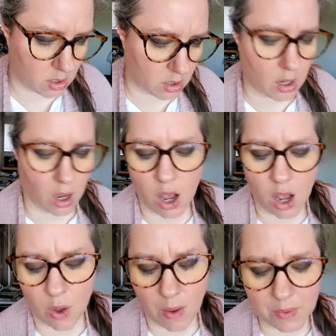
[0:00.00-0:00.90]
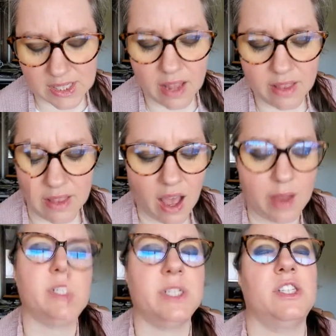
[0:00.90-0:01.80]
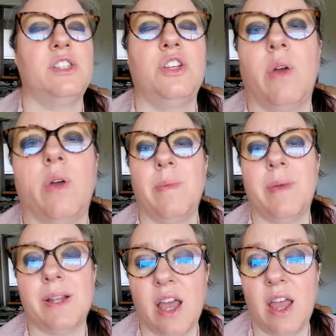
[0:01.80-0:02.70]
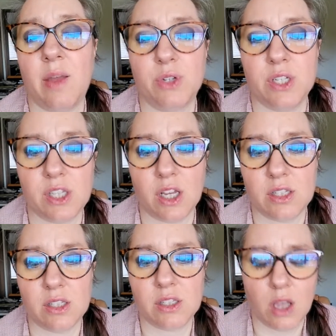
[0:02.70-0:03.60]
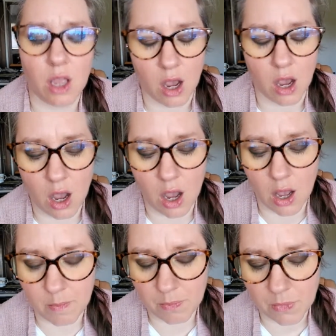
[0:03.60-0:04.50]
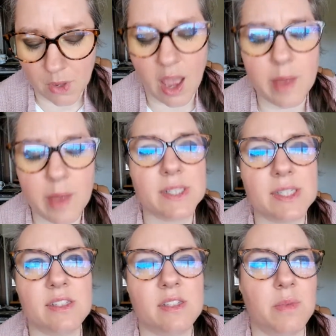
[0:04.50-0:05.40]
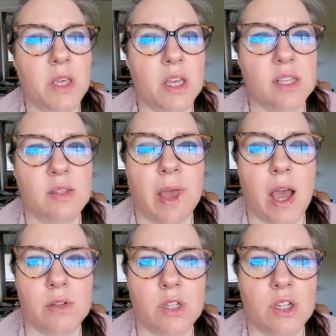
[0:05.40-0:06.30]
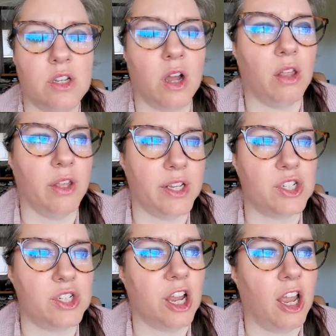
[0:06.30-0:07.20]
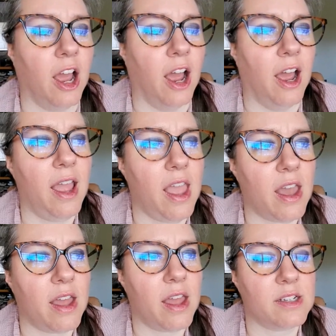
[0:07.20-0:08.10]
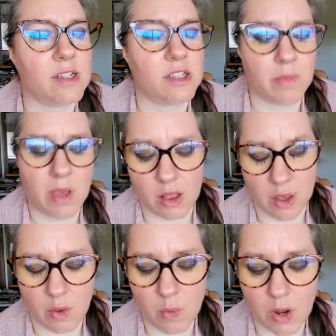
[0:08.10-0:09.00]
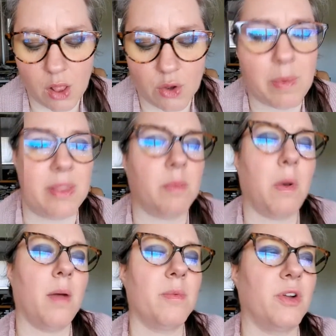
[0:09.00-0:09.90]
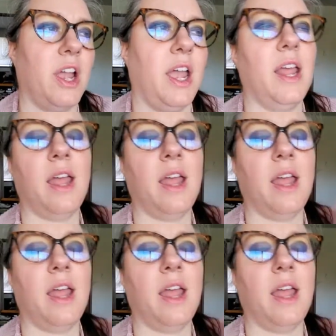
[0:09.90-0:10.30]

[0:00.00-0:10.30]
Oh, I was saying the High Priestess too, going back High Priestess. The High Priestess to me is about knowledge. And to me, like when I learned about the pomegranate,